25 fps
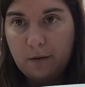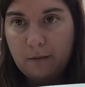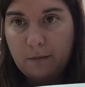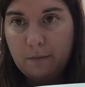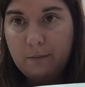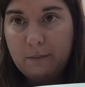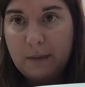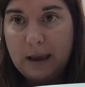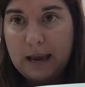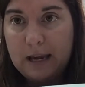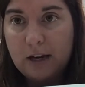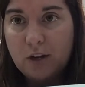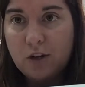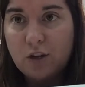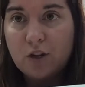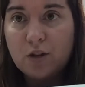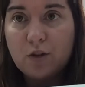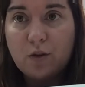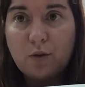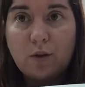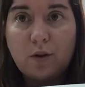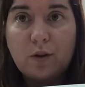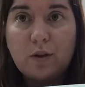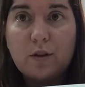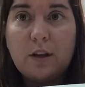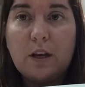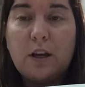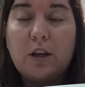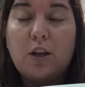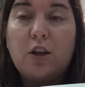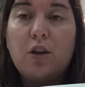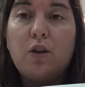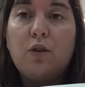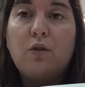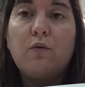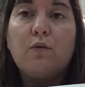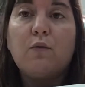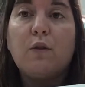make sure that
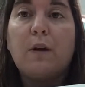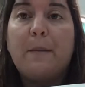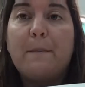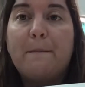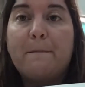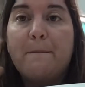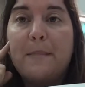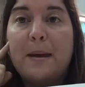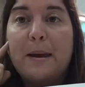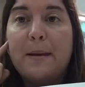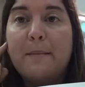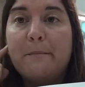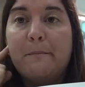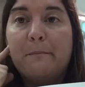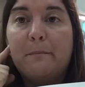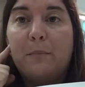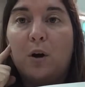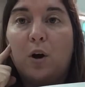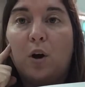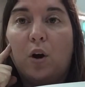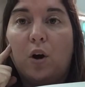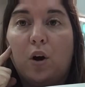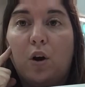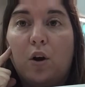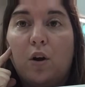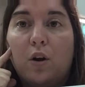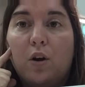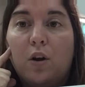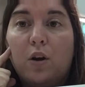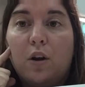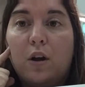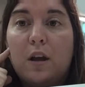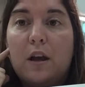you remember